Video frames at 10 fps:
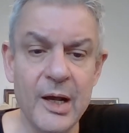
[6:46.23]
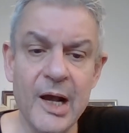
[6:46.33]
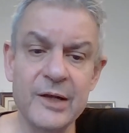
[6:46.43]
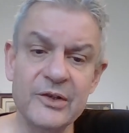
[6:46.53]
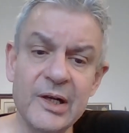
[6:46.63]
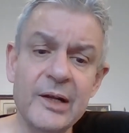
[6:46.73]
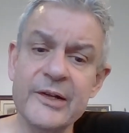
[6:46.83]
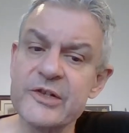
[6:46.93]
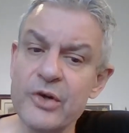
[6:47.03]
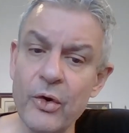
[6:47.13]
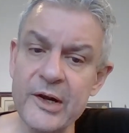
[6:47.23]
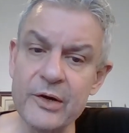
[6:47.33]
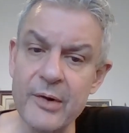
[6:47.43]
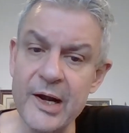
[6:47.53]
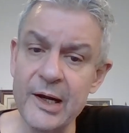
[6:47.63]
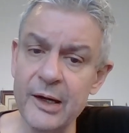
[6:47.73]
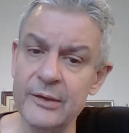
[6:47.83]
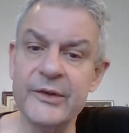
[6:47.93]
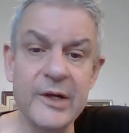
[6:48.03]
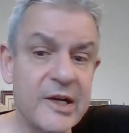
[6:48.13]
Until this holy grail,
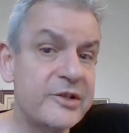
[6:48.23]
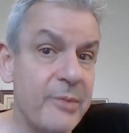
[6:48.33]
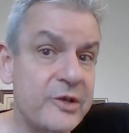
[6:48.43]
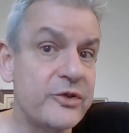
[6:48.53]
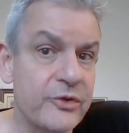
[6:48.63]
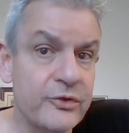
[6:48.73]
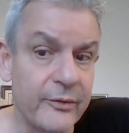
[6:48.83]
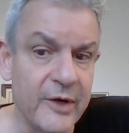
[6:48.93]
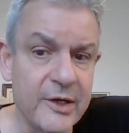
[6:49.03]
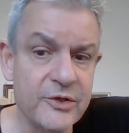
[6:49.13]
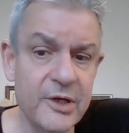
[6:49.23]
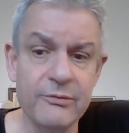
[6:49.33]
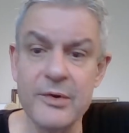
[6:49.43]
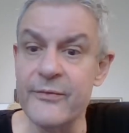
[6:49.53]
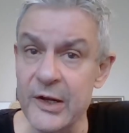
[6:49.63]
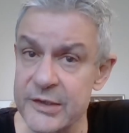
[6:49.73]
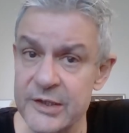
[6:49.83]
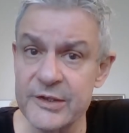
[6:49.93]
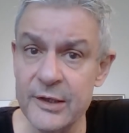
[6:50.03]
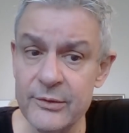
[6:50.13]
the next major source of energy, reveals
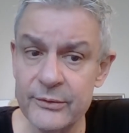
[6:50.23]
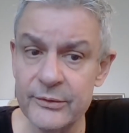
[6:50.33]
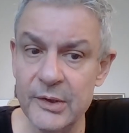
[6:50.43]
itself,